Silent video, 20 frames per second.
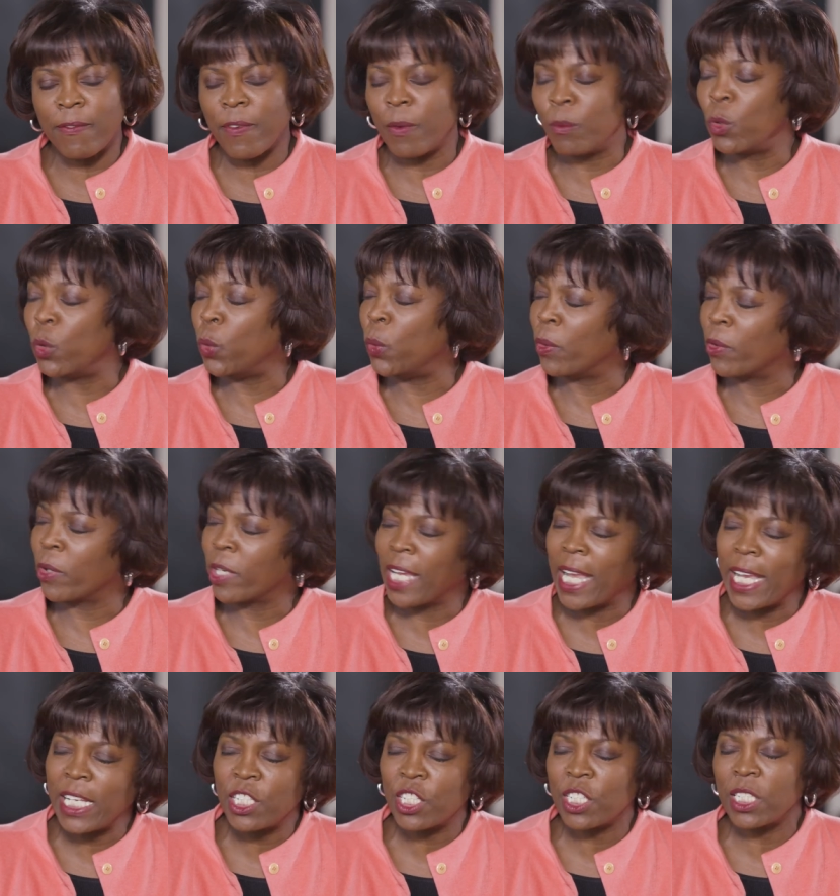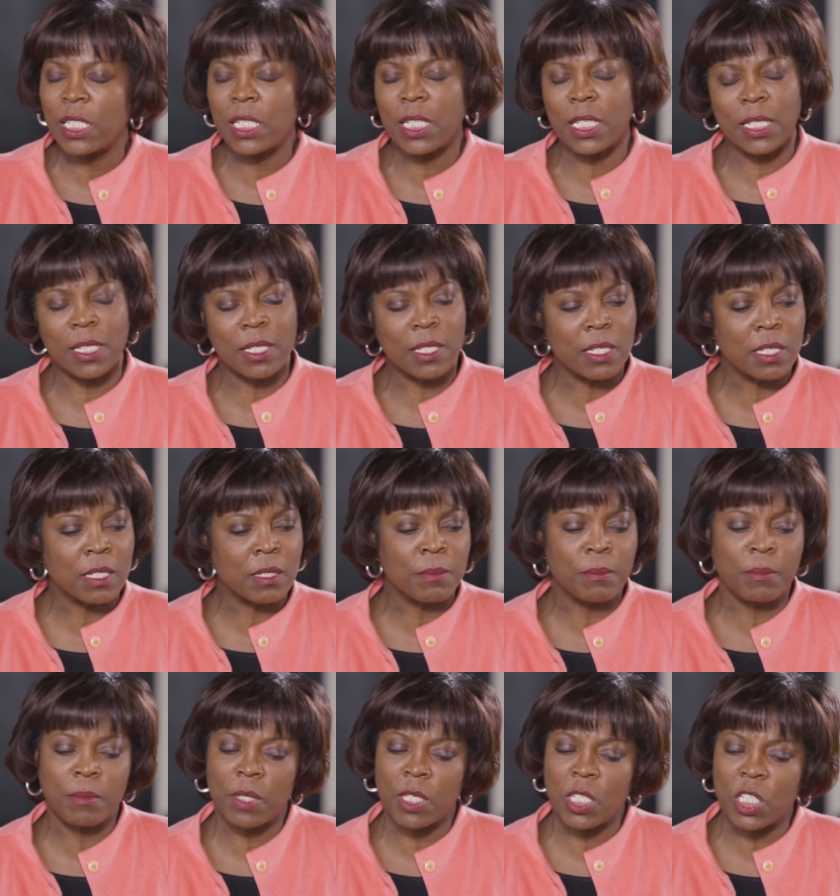from new irrigation
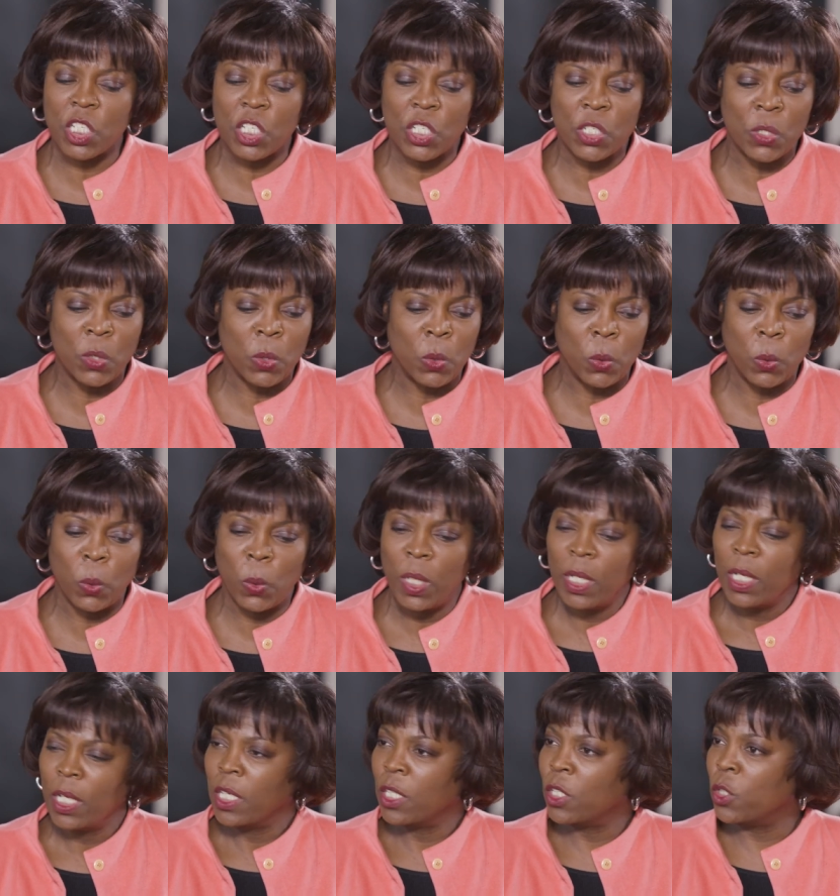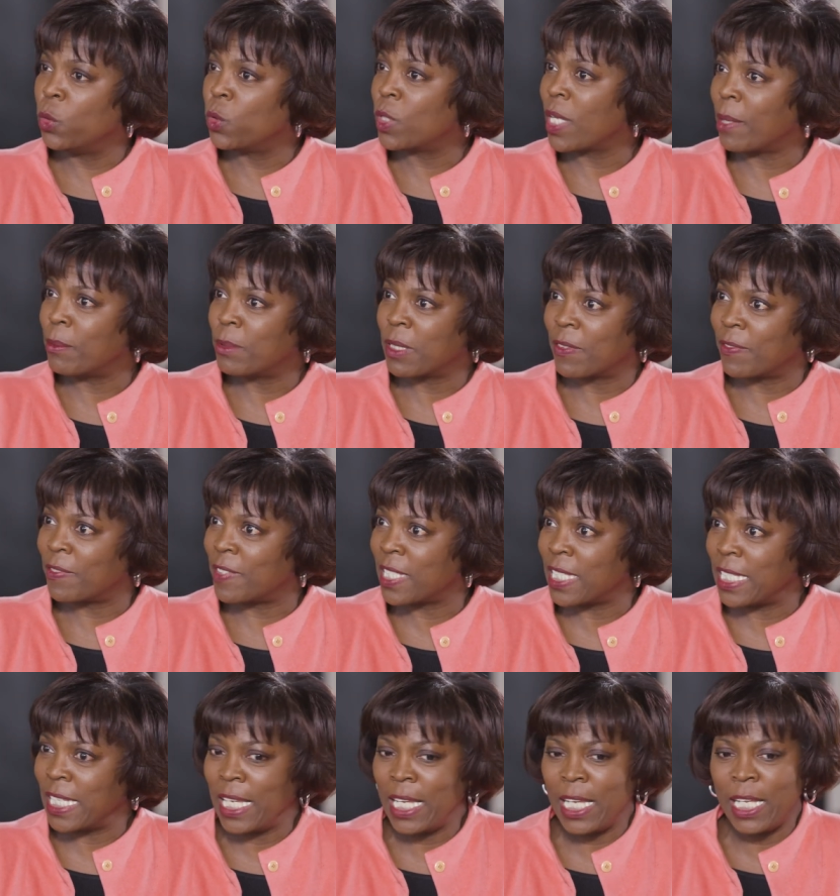systems to new types of
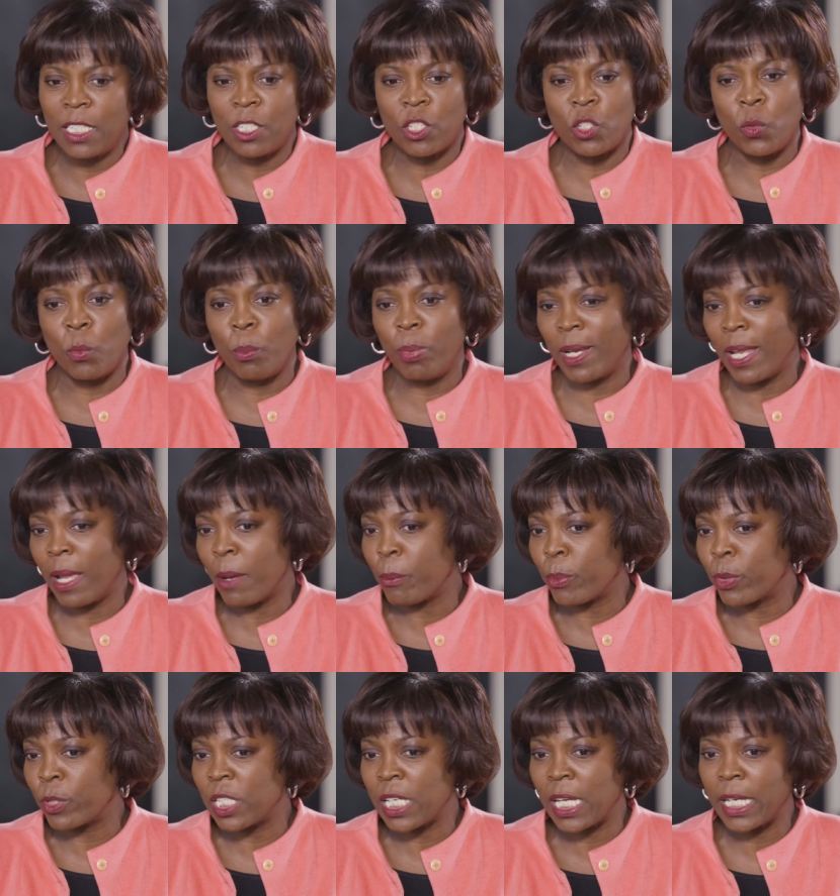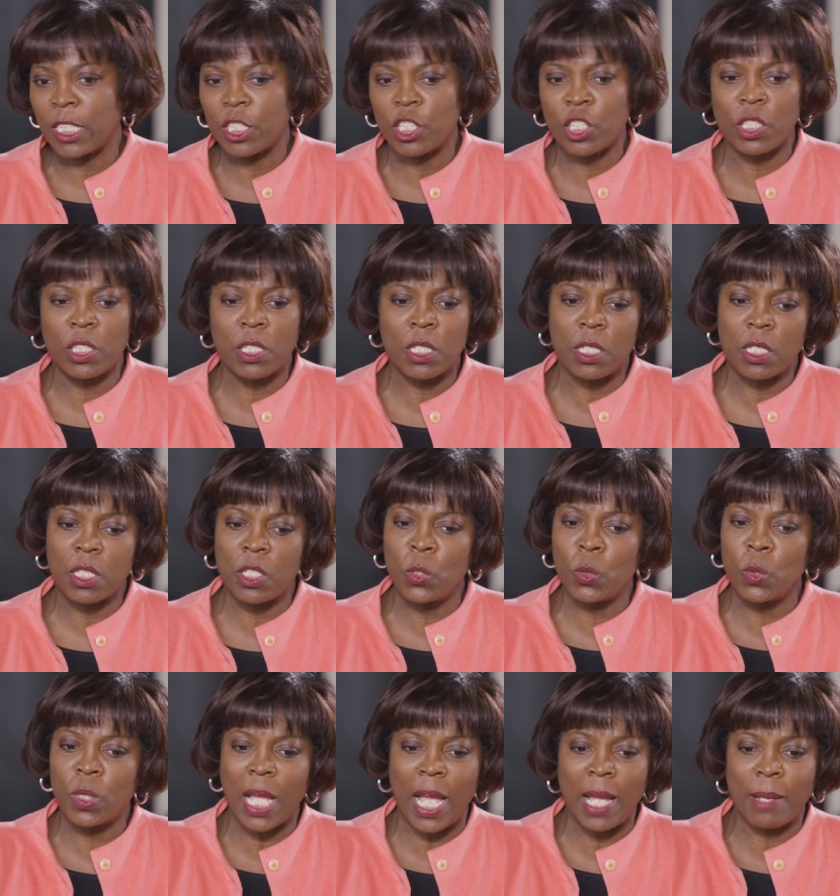seeds, new plant protections,
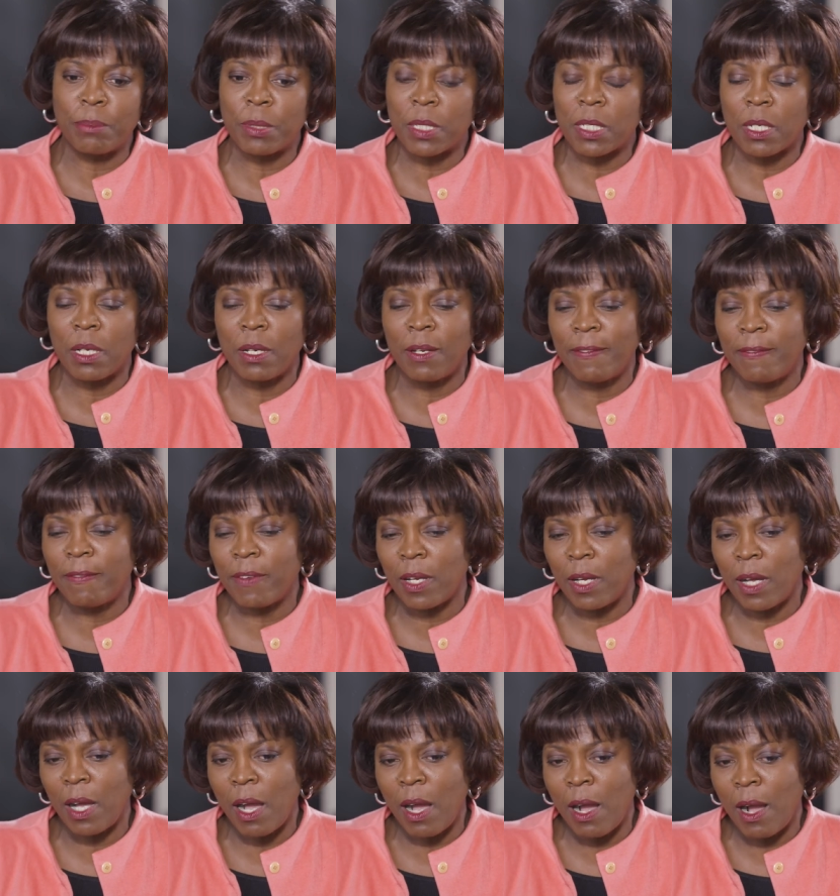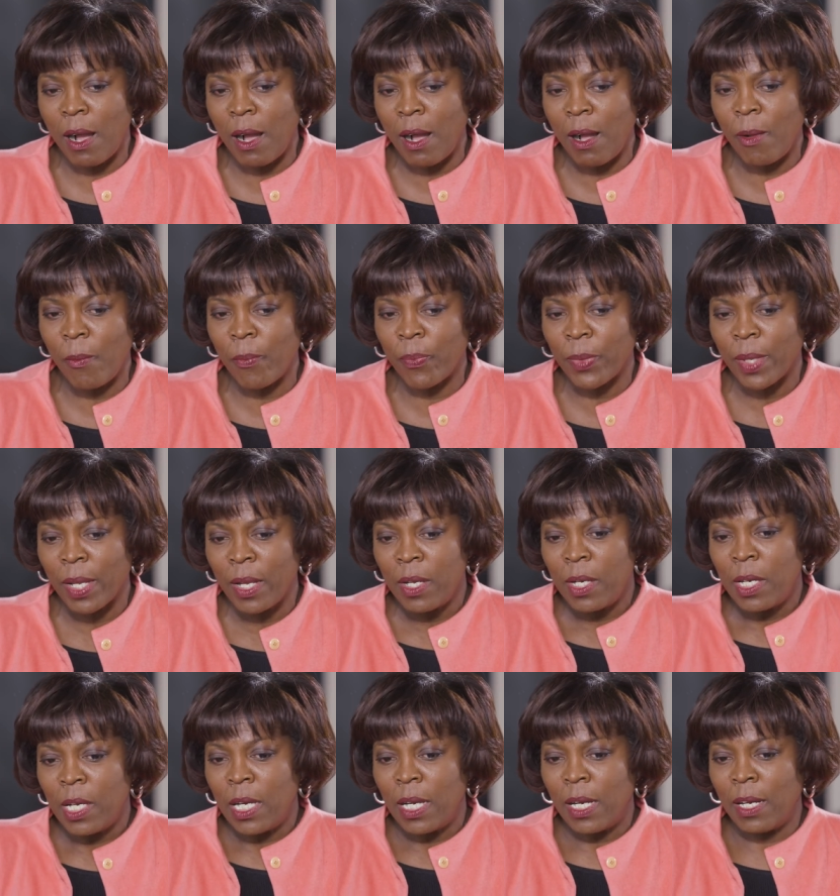new types of um,
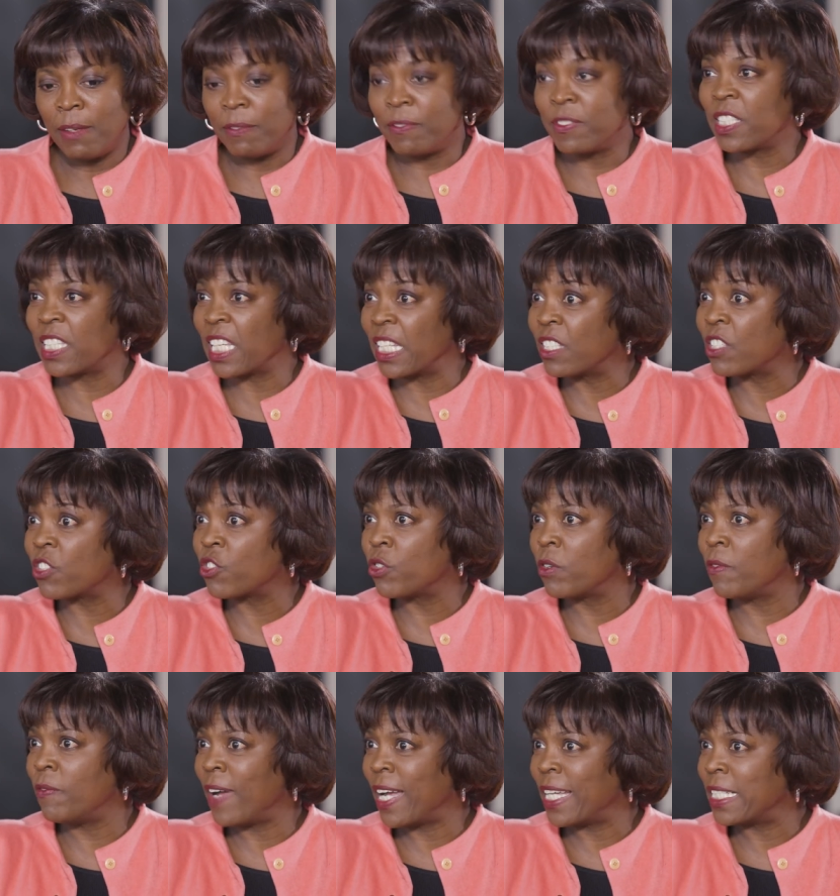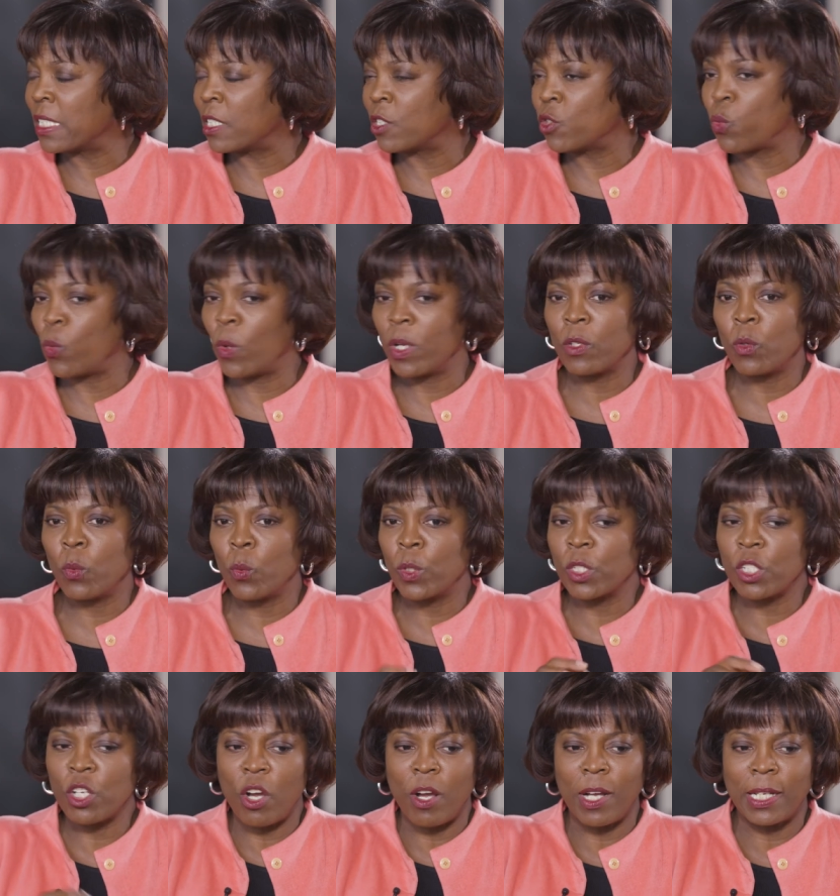of sensor devices, whether we're
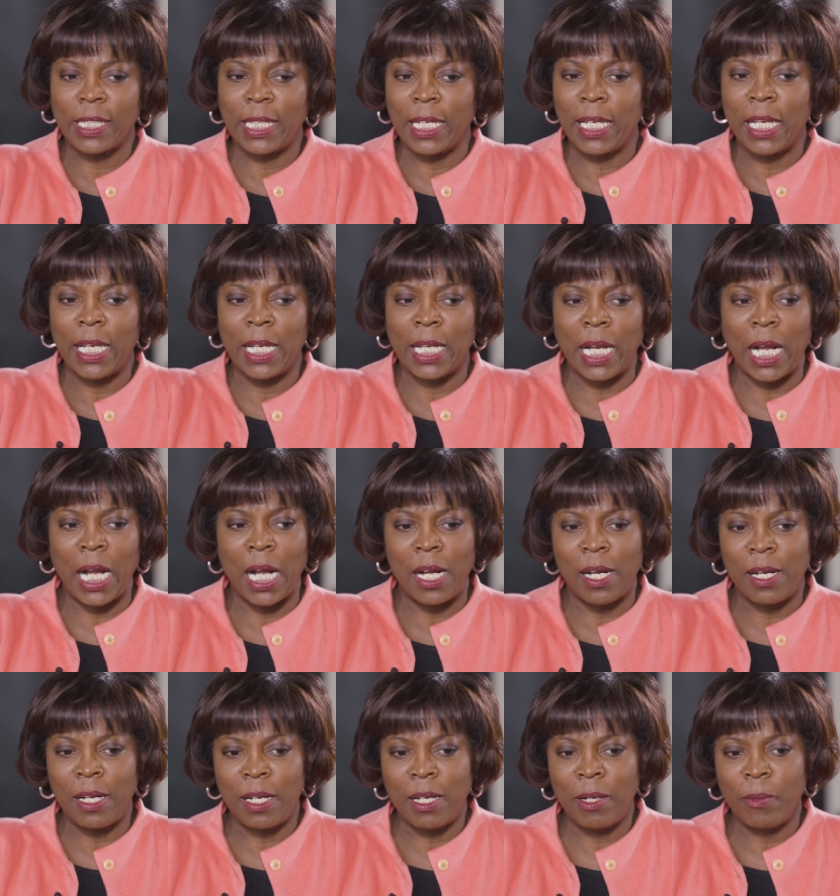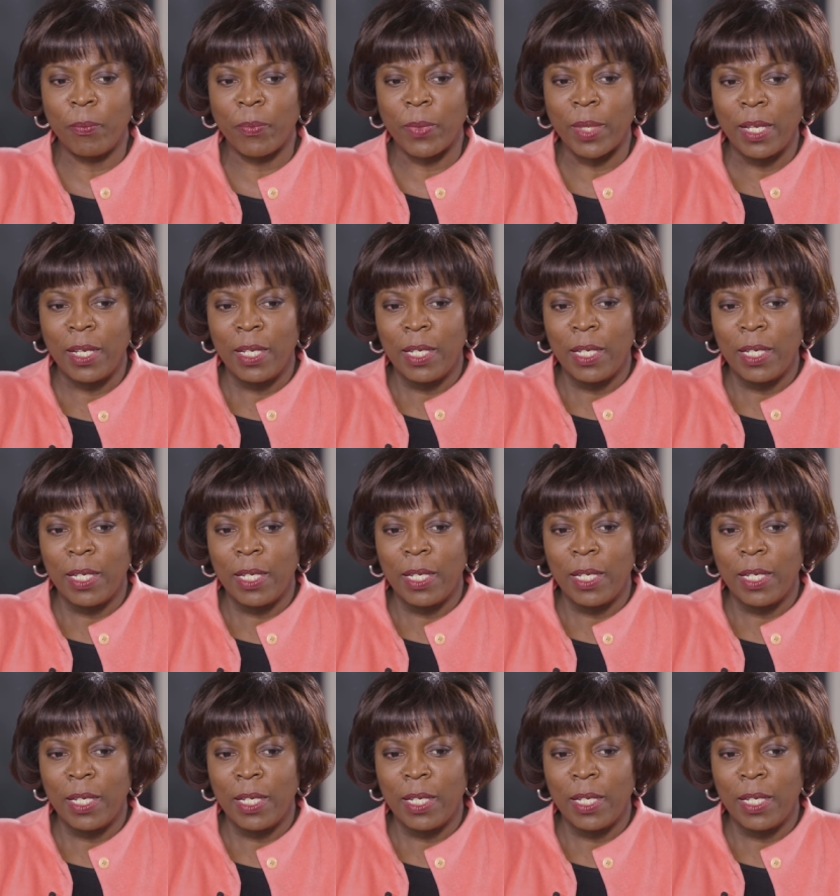talking um,